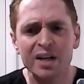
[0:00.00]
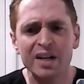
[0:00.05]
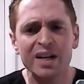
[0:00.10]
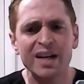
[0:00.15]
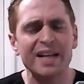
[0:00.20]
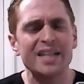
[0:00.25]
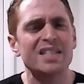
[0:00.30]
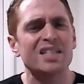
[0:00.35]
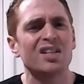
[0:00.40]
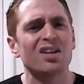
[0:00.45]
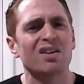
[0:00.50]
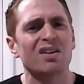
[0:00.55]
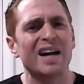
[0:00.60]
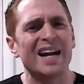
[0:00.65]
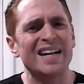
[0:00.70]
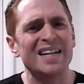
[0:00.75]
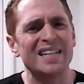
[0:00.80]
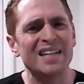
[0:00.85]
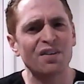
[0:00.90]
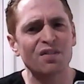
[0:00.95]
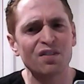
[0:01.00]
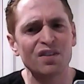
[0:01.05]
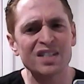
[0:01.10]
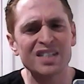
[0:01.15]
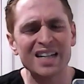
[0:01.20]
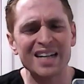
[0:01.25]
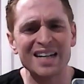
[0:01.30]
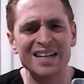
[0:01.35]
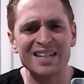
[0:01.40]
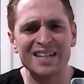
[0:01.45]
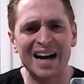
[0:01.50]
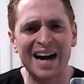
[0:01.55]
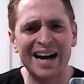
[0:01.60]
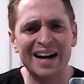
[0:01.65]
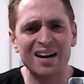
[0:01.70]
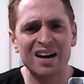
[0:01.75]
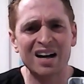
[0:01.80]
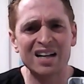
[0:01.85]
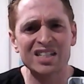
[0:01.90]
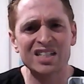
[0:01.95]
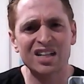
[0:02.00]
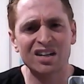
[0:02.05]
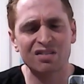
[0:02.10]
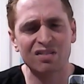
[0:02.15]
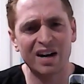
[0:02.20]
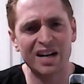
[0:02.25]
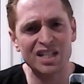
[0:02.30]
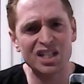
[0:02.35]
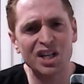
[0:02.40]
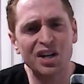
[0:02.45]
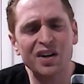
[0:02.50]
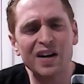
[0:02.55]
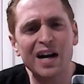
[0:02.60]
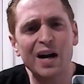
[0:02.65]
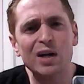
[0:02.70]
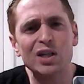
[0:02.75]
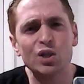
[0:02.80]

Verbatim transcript: Is there a difference in diagnostic criteria?